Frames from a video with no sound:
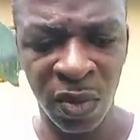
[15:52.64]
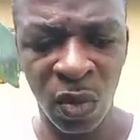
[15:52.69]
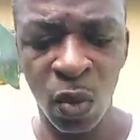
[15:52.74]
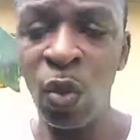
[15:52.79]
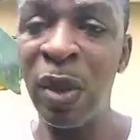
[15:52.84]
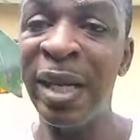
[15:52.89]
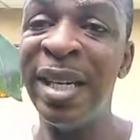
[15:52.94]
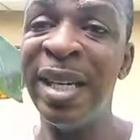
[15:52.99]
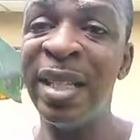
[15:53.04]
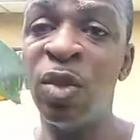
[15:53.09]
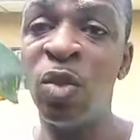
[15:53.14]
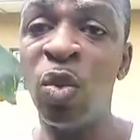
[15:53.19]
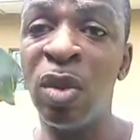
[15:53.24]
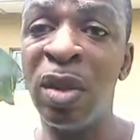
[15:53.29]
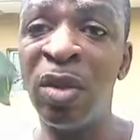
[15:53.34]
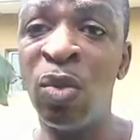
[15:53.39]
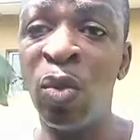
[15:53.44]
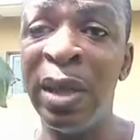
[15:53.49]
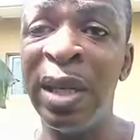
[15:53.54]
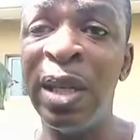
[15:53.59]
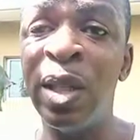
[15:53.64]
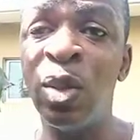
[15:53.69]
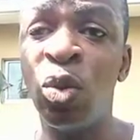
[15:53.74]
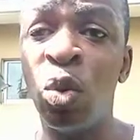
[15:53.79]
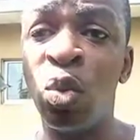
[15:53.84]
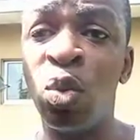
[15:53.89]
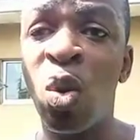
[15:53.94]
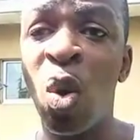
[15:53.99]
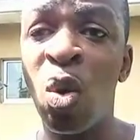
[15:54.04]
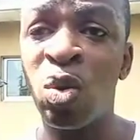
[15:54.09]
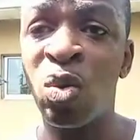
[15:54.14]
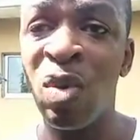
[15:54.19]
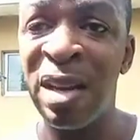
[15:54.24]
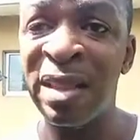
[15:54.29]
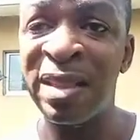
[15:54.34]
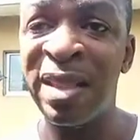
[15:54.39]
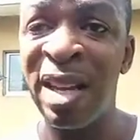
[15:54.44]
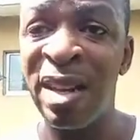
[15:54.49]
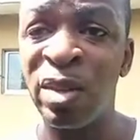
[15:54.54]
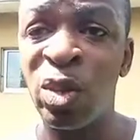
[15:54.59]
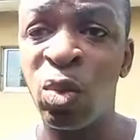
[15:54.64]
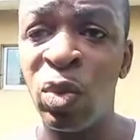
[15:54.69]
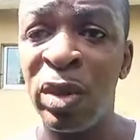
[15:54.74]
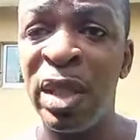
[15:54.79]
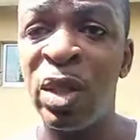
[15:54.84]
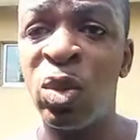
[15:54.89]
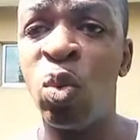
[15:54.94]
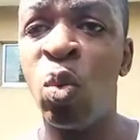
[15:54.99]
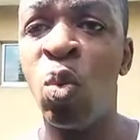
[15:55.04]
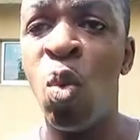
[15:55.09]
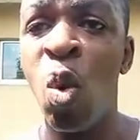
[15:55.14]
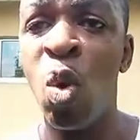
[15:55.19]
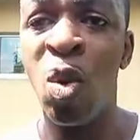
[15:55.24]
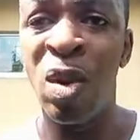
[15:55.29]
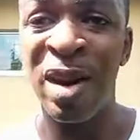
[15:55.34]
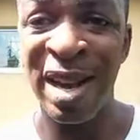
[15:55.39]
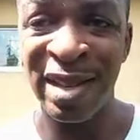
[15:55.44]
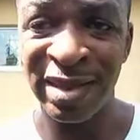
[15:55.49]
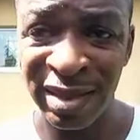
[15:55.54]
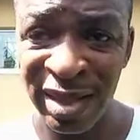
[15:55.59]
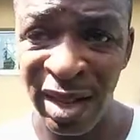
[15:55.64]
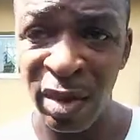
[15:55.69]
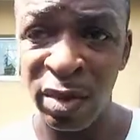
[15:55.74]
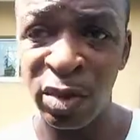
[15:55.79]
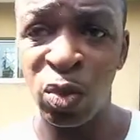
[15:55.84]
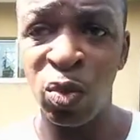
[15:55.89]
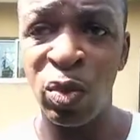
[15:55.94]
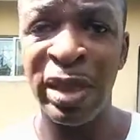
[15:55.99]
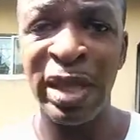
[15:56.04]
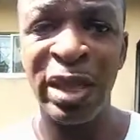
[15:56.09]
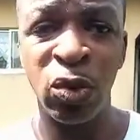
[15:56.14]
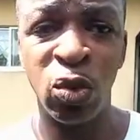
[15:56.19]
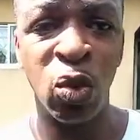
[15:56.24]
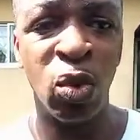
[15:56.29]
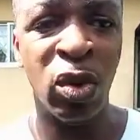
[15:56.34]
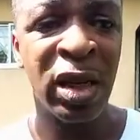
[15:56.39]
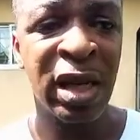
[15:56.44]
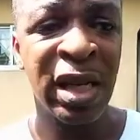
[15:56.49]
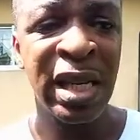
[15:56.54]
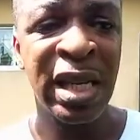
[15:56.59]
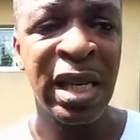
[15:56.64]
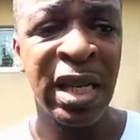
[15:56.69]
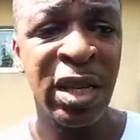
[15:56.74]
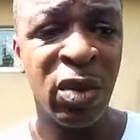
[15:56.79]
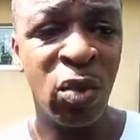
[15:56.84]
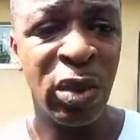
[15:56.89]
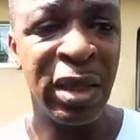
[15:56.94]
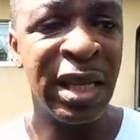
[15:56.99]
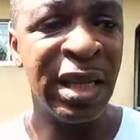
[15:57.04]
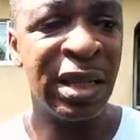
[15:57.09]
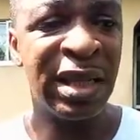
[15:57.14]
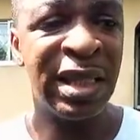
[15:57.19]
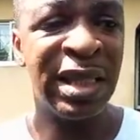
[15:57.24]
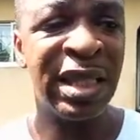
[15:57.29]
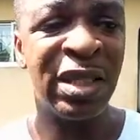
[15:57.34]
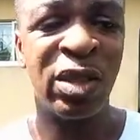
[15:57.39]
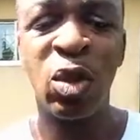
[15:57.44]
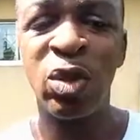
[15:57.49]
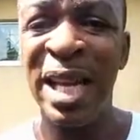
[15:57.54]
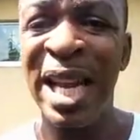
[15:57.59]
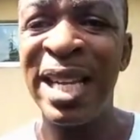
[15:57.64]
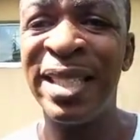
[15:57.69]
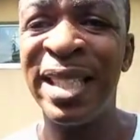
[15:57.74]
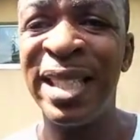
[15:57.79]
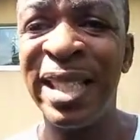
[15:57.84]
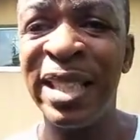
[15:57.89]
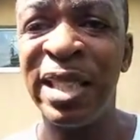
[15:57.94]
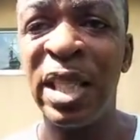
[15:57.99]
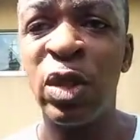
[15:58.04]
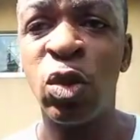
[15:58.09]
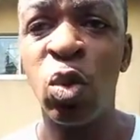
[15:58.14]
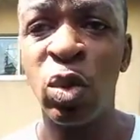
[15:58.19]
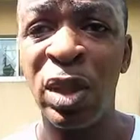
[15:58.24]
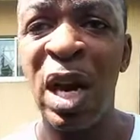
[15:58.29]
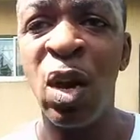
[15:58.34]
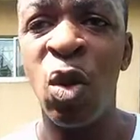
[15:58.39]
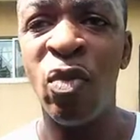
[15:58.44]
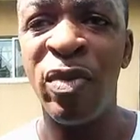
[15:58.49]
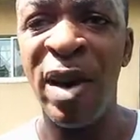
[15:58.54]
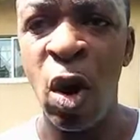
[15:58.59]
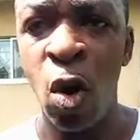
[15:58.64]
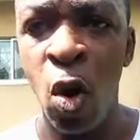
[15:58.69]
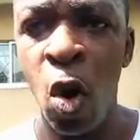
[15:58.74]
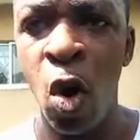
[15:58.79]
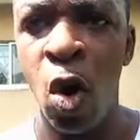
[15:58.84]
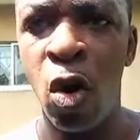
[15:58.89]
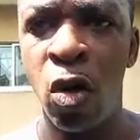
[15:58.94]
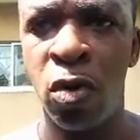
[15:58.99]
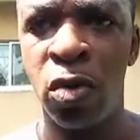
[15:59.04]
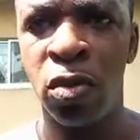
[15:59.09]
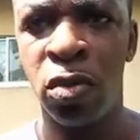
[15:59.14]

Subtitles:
We need to talk to ourselves. We need to work on ourselves. The society needs a total overhaul.